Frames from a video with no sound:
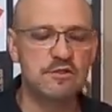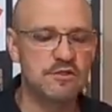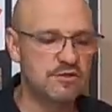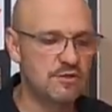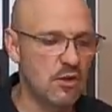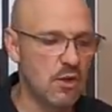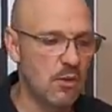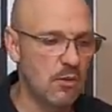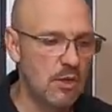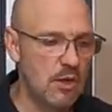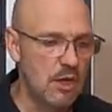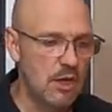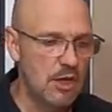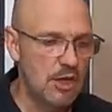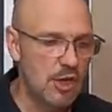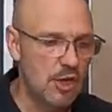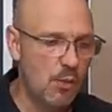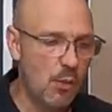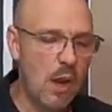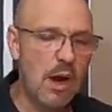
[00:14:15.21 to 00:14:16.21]
So
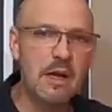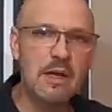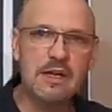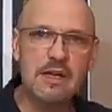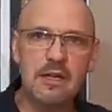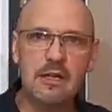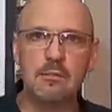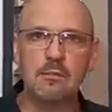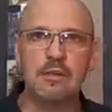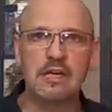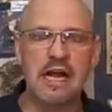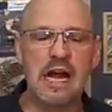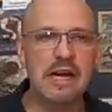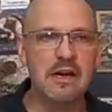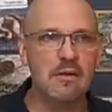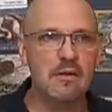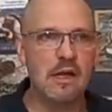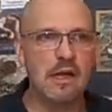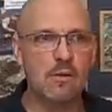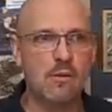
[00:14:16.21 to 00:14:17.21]
you want to get them
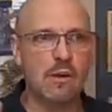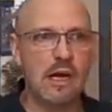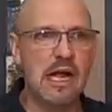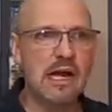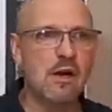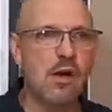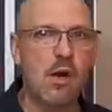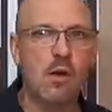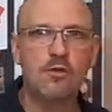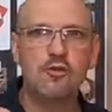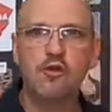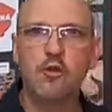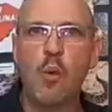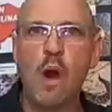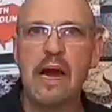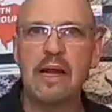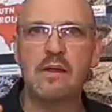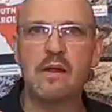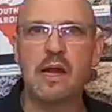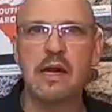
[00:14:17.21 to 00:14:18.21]
kind of like what I call
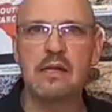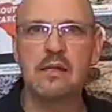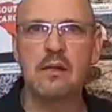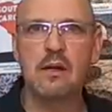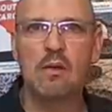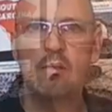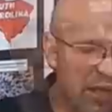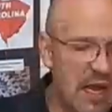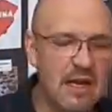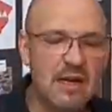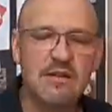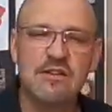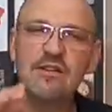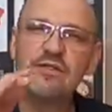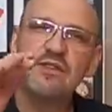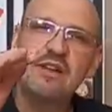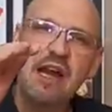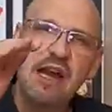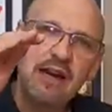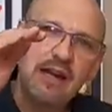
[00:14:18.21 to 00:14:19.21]
twilight. And it
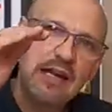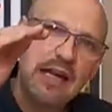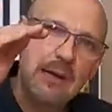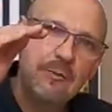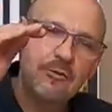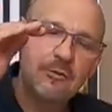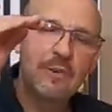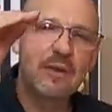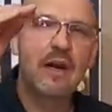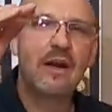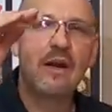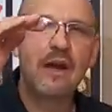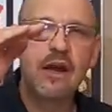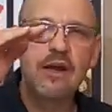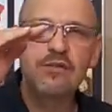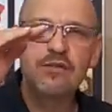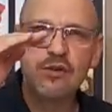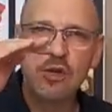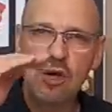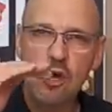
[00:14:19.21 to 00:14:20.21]
just kind of keeps them in a
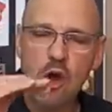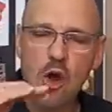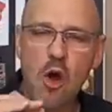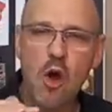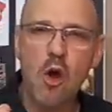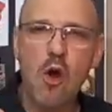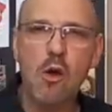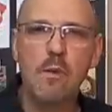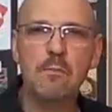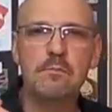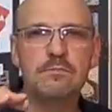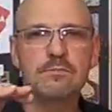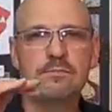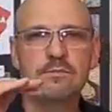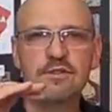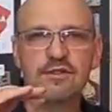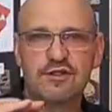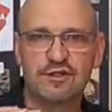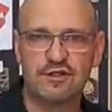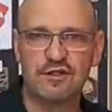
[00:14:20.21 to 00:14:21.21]
nice, calm
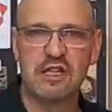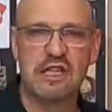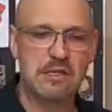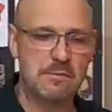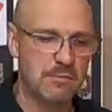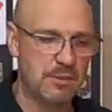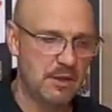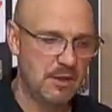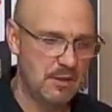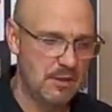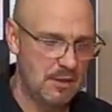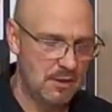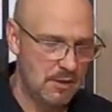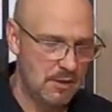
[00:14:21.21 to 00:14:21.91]
sleep.